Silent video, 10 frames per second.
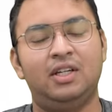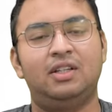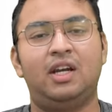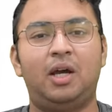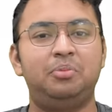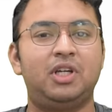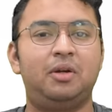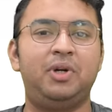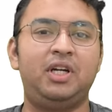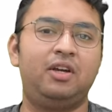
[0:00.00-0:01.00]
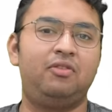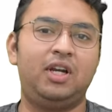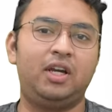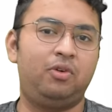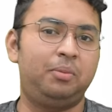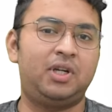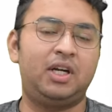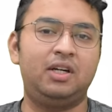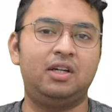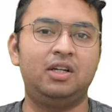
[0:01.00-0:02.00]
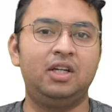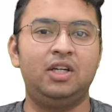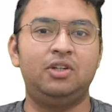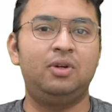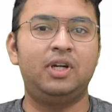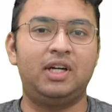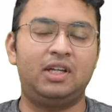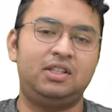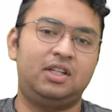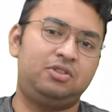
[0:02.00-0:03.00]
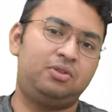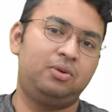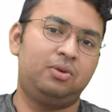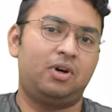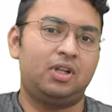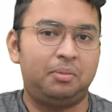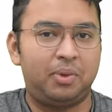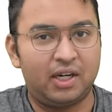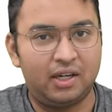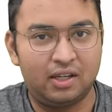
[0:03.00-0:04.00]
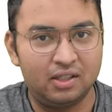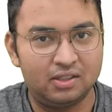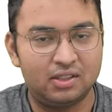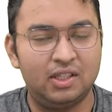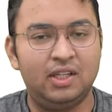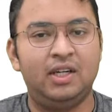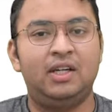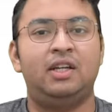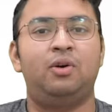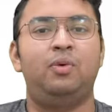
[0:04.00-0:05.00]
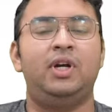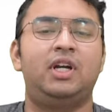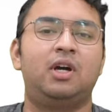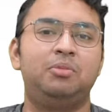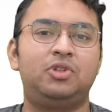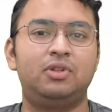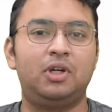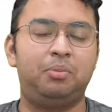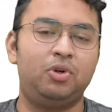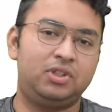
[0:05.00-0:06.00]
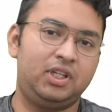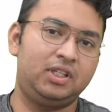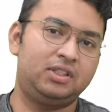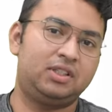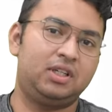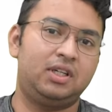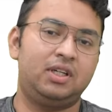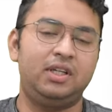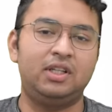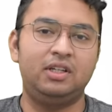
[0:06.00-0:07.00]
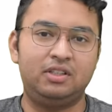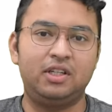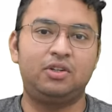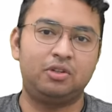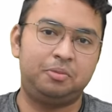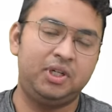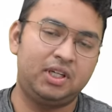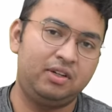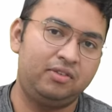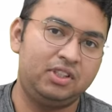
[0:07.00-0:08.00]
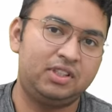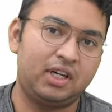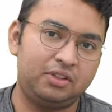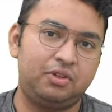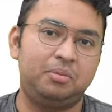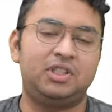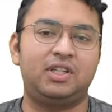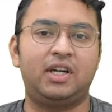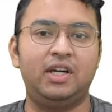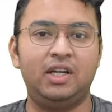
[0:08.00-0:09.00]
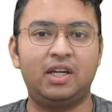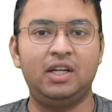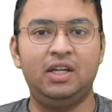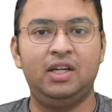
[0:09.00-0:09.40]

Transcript: The labs are pretty well equipped and you'll get a chance to do all the practicals. Now, when it comes to the postings in the district hospital, which starts from the second year,